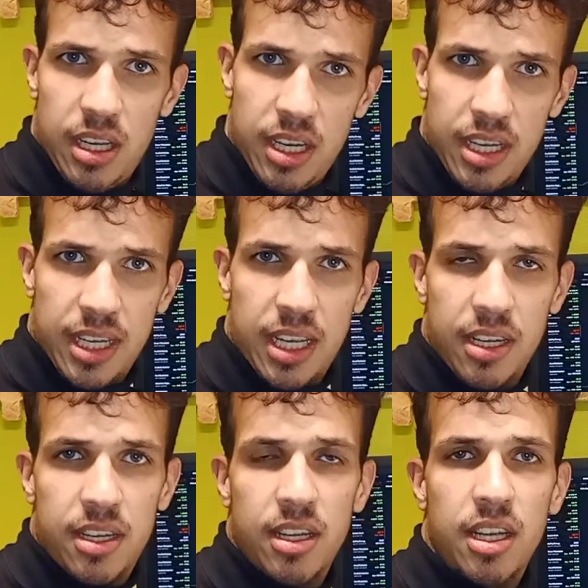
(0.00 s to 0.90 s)

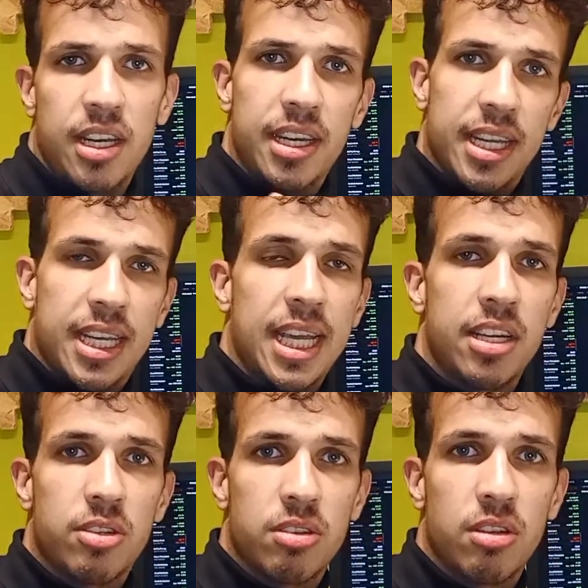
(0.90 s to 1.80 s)
indicator
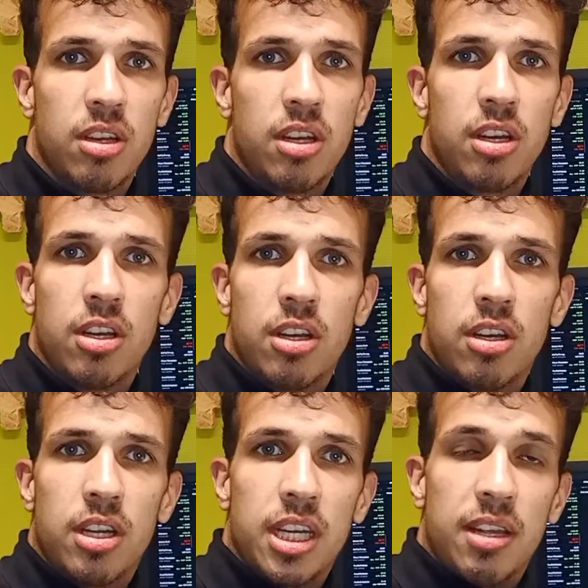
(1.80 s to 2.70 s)
indicates
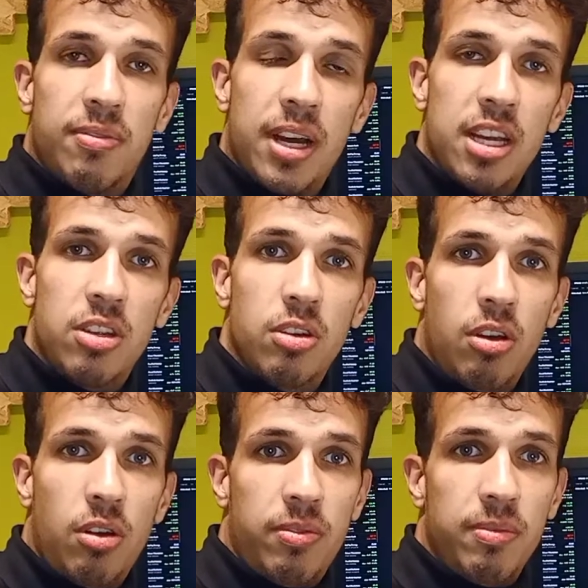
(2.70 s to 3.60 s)
the value
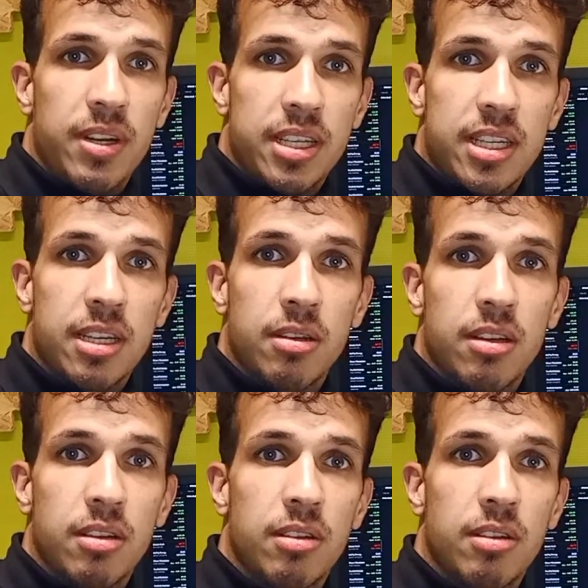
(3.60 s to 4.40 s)
of investing.